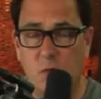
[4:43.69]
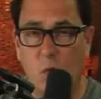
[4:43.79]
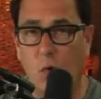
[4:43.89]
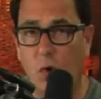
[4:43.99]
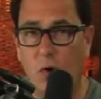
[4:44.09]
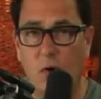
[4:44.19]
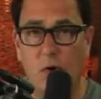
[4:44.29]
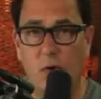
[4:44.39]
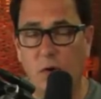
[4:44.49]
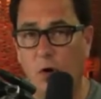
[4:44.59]

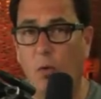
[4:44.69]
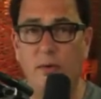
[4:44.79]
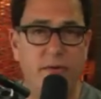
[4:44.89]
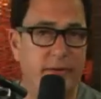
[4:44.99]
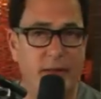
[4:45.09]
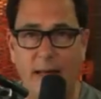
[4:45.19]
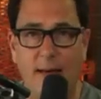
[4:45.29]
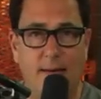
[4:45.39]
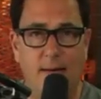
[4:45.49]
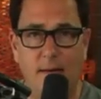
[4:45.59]
or go into the
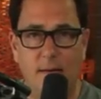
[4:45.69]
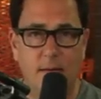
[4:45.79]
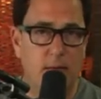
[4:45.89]
lake?